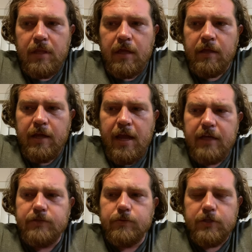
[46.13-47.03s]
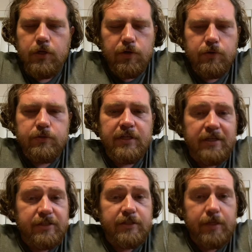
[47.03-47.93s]
The case was closed in
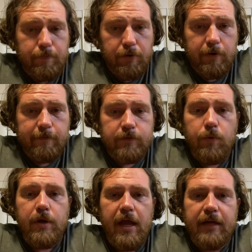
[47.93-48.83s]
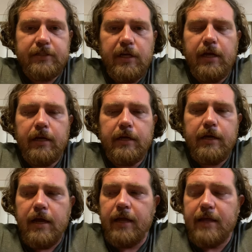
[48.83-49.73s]
December of 2018.
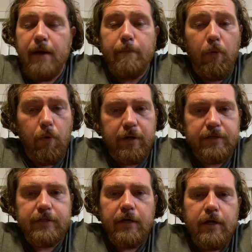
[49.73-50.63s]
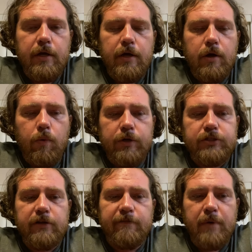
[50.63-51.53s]
At that point, we
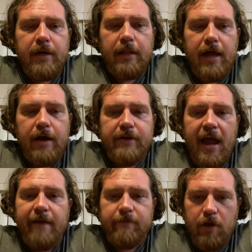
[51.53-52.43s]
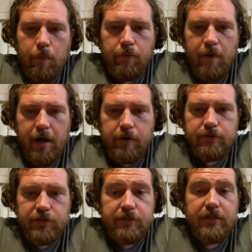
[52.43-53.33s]
should have been allowed to have the open
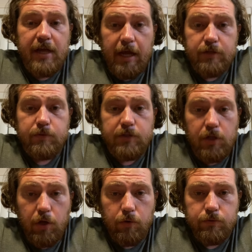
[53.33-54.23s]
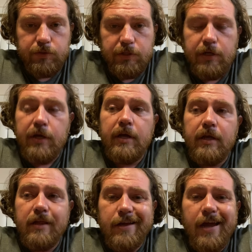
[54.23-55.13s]
records since the case was closed.
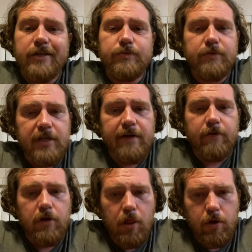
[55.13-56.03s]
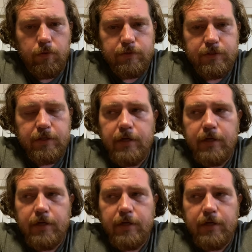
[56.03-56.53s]
The case was never closed.